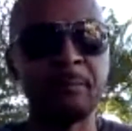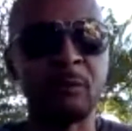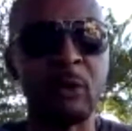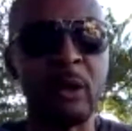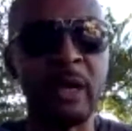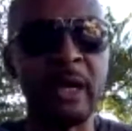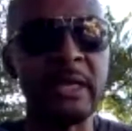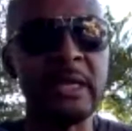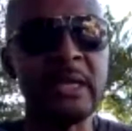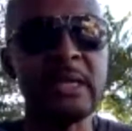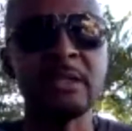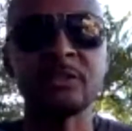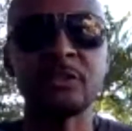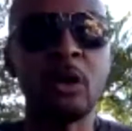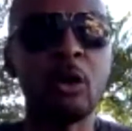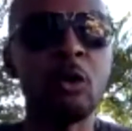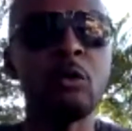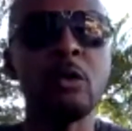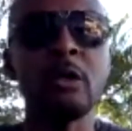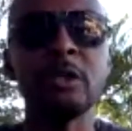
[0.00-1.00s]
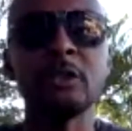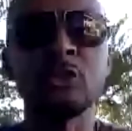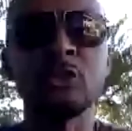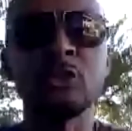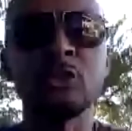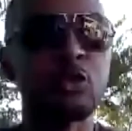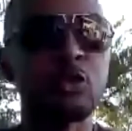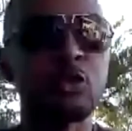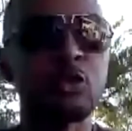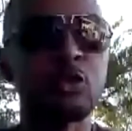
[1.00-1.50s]
All right. So
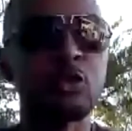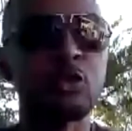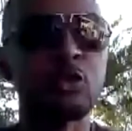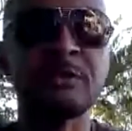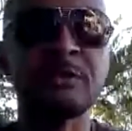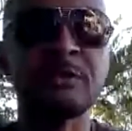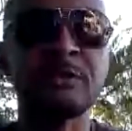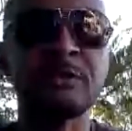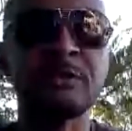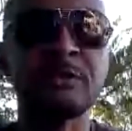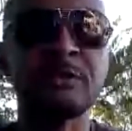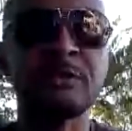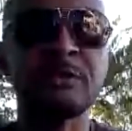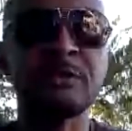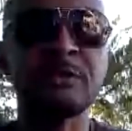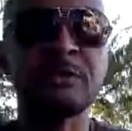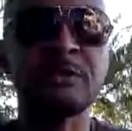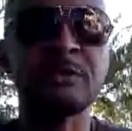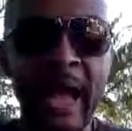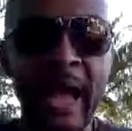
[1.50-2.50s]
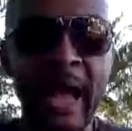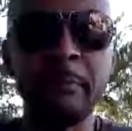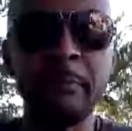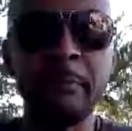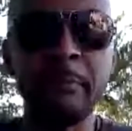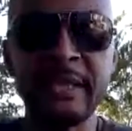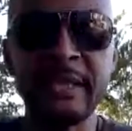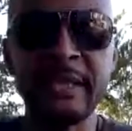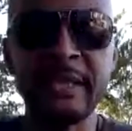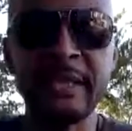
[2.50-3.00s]
dream killers, man, I
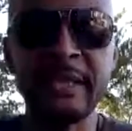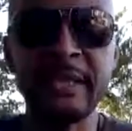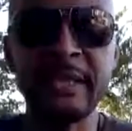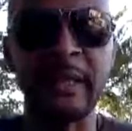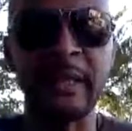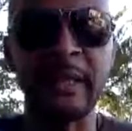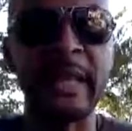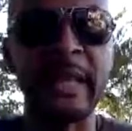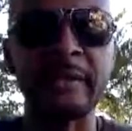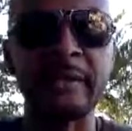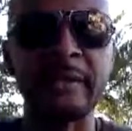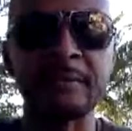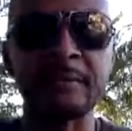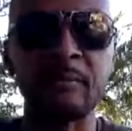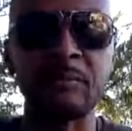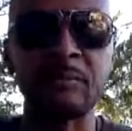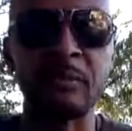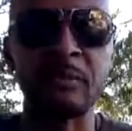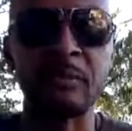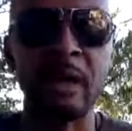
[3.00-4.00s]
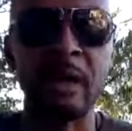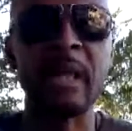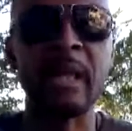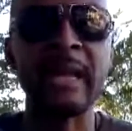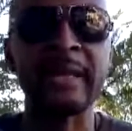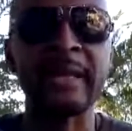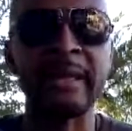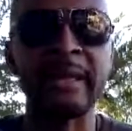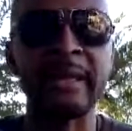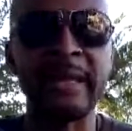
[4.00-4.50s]
believe are like
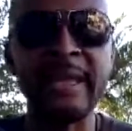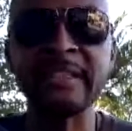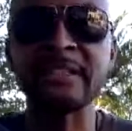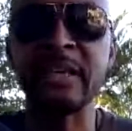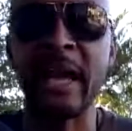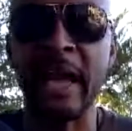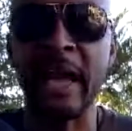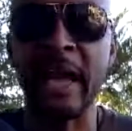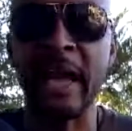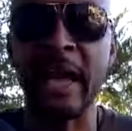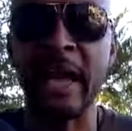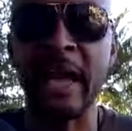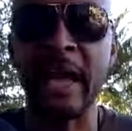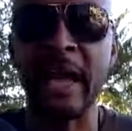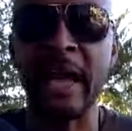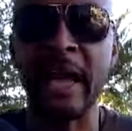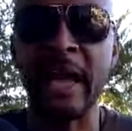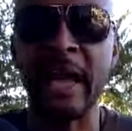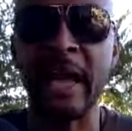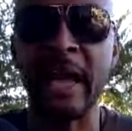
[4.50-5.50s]
hitchhikers.